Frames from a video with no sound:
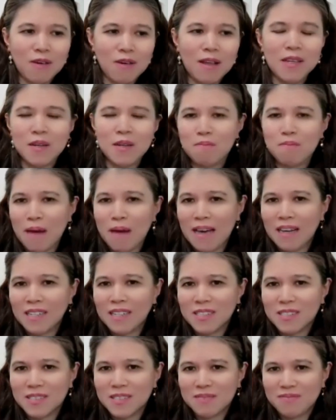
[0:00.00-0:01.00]
Welcome
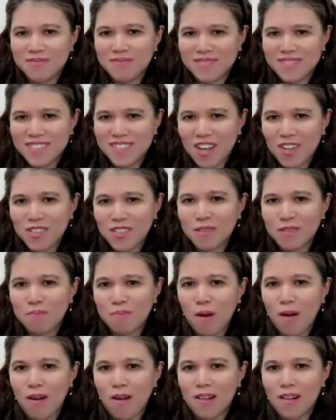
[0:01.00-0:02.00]
back,
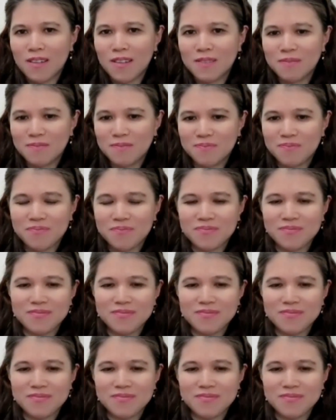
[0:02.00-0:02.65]
Dr. Paul.